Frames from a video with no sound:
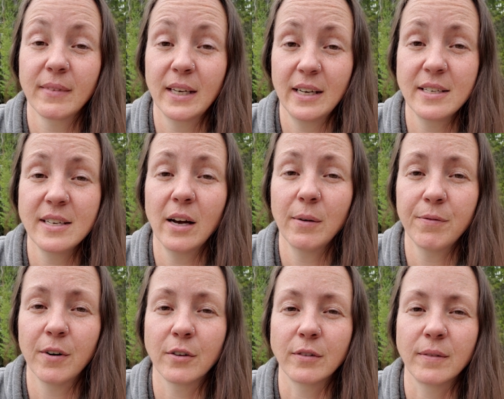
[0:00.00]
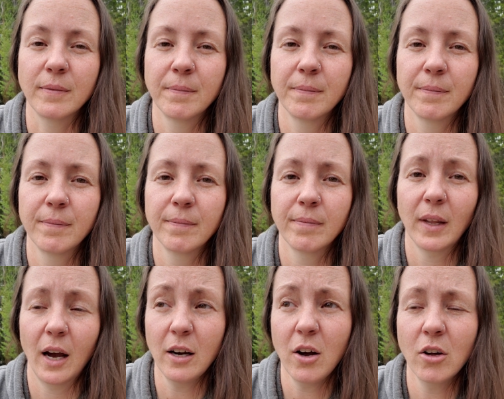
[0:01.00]
Kids Help Phone.
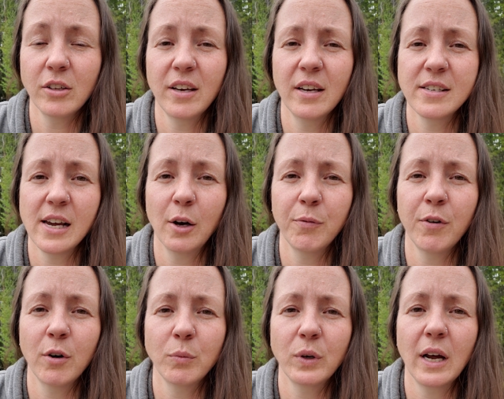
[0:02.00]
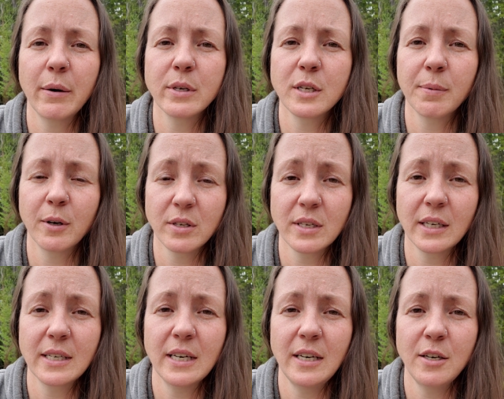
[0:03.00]
I called Kids Help Phone when I was about
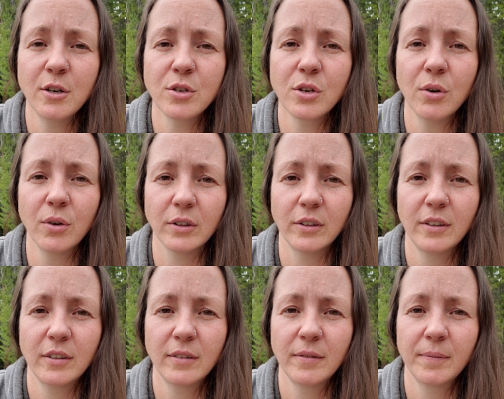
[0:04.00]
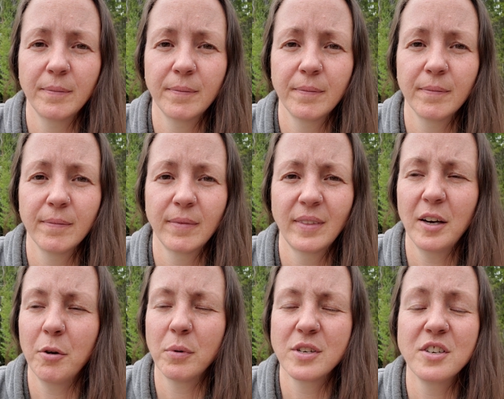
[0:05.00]
sixteen years old.
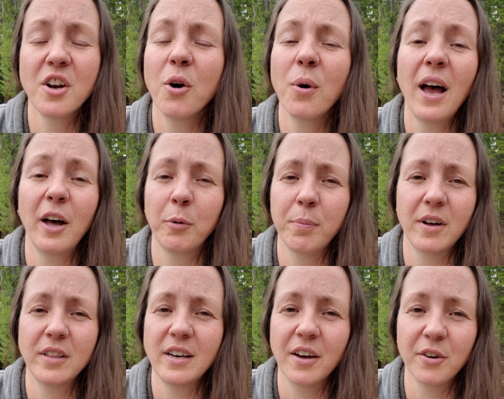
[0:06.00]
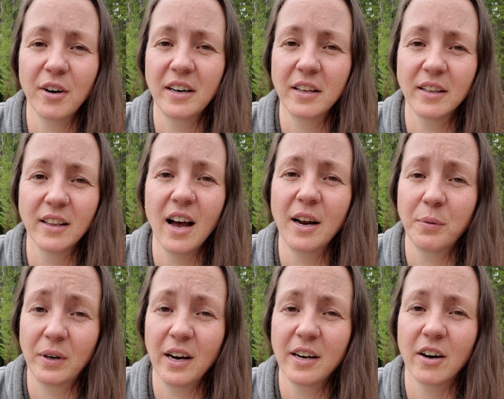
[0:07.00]
There was no help on the other end of the line
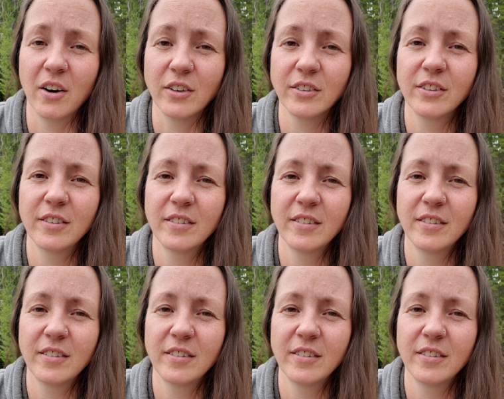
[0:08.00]
when I called.